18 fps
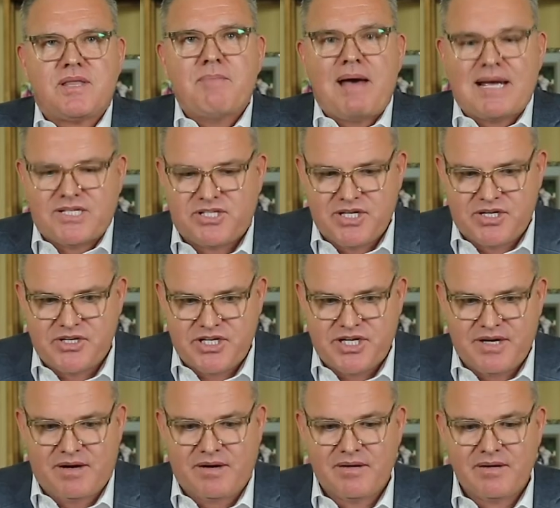the message
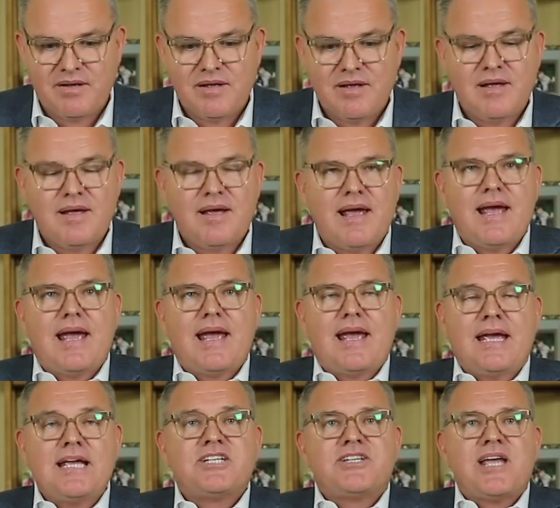here.
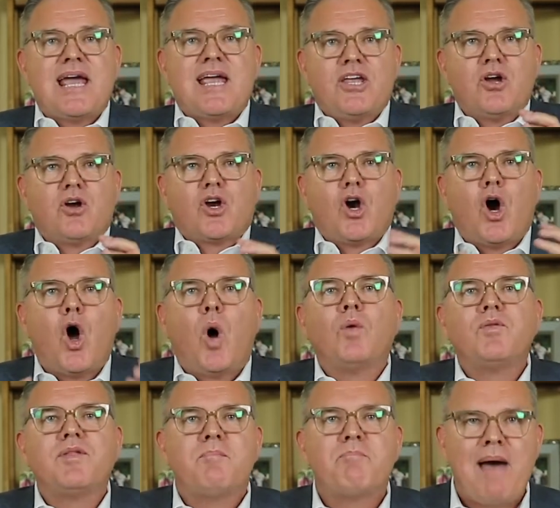He's saying, you're
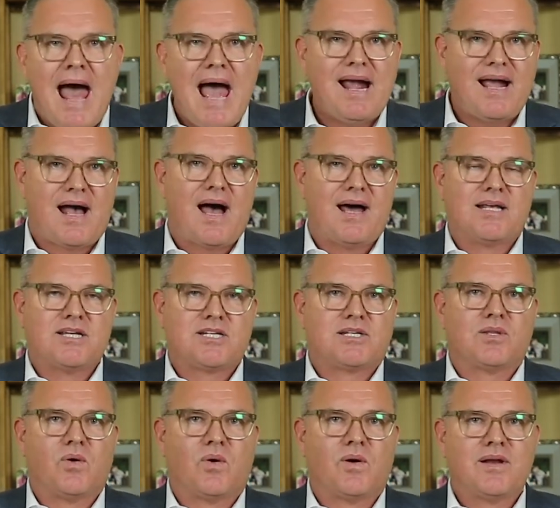holding back on
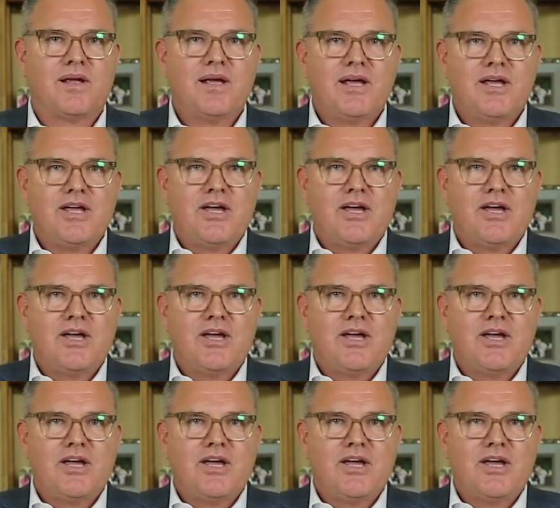us, Lord.